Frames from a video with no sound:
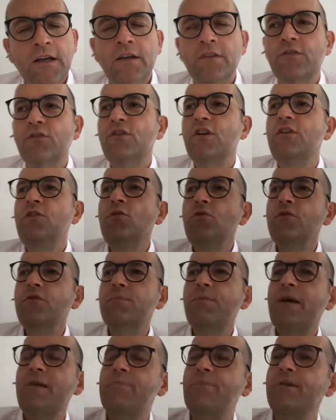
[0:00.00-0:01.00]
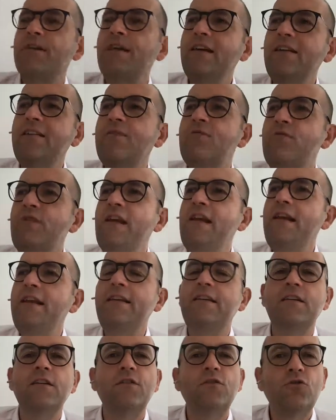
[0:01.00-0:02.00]
So the newspaper is
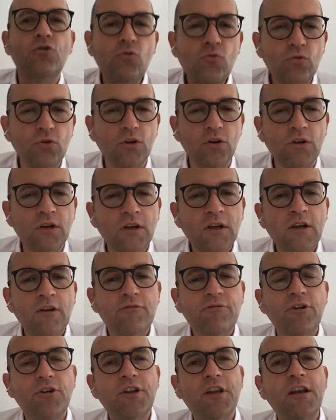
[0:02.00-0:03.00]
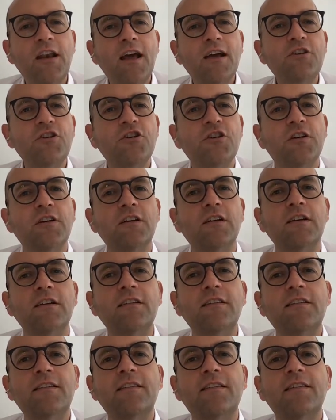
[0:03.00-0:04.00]
really the tool for the
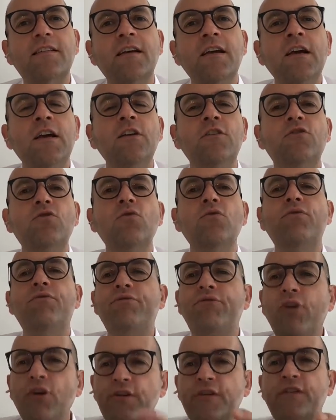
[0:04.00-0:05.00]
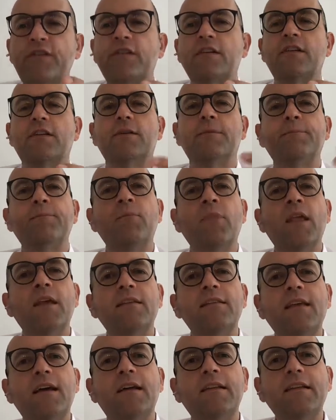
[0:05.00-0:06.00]
nationalists to foster
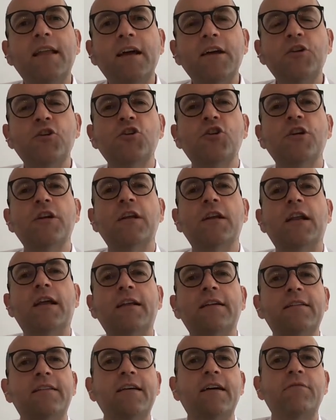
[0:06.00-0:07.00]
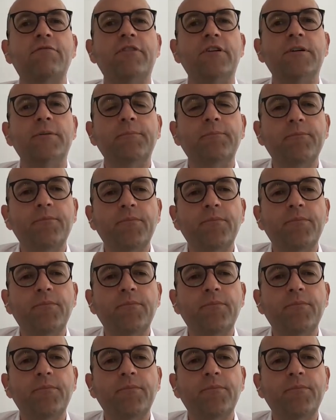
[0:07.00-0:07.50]
their national endeavor.